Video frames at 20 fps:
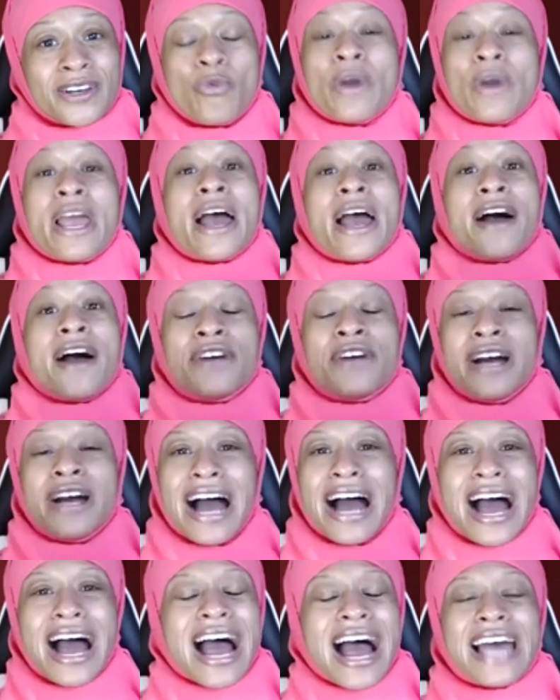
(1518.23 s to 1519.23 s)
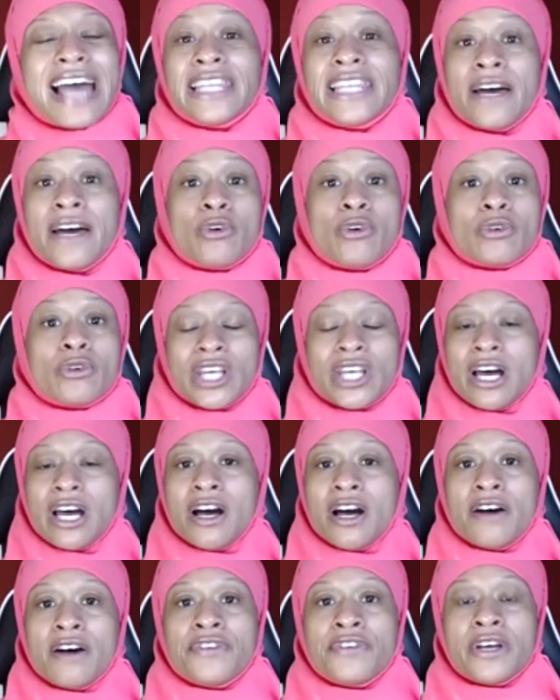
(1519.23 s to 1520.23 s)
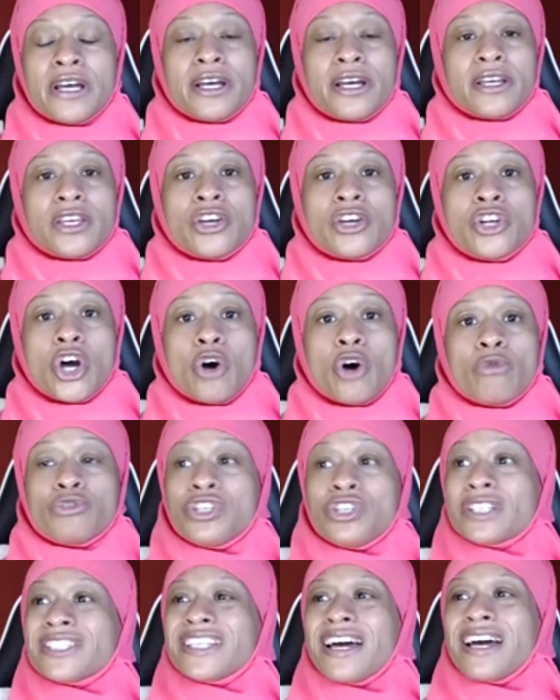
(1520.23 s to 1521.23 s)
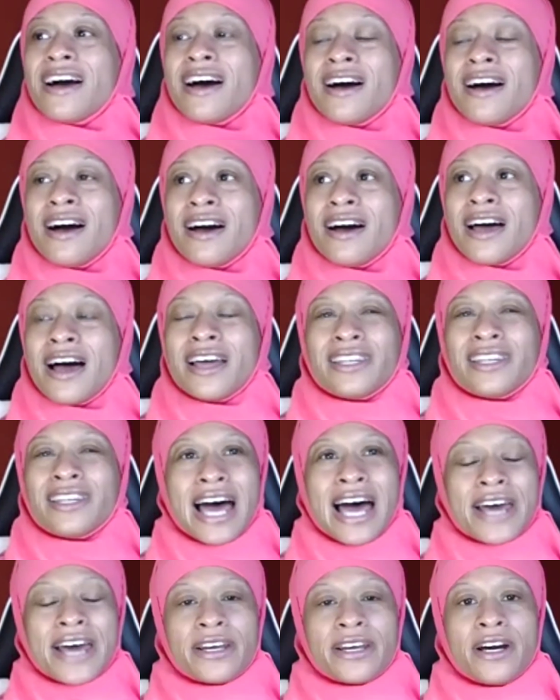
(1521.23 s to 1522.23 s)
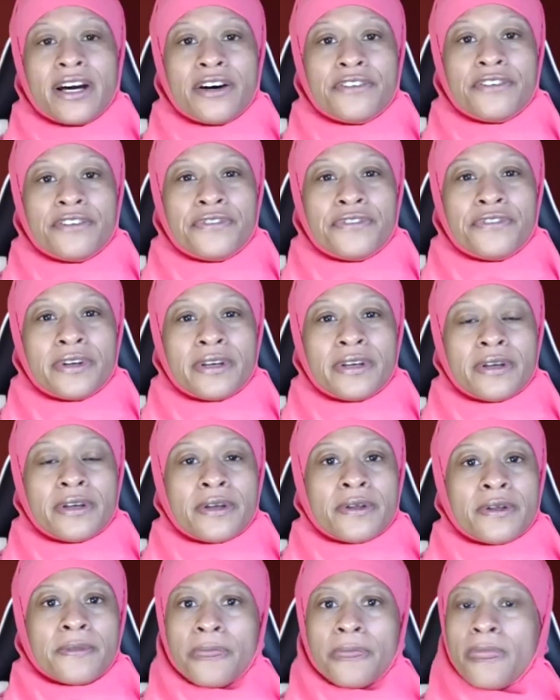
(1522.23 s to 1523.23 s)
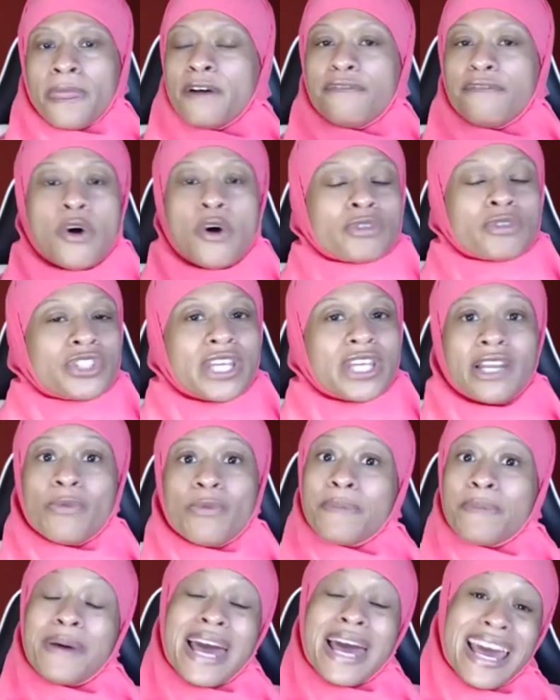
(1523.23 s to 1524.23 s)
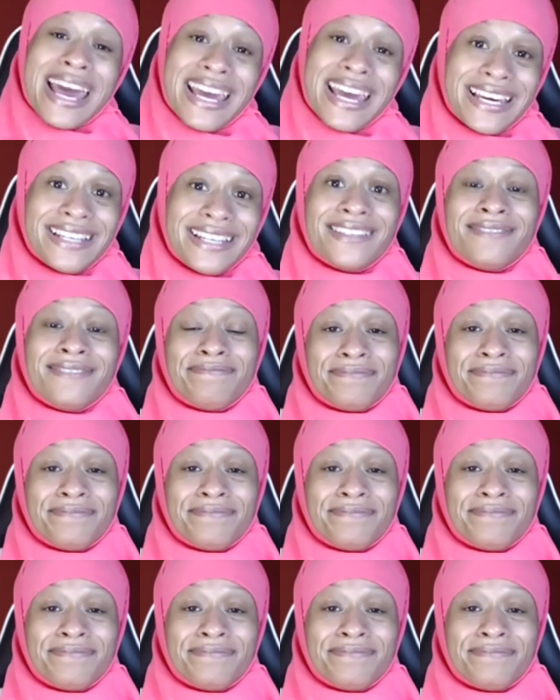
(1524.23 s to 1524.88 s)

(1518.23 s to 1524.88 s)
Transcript: We have high levels of, you know, just a, a, a lot of folks dealing with pain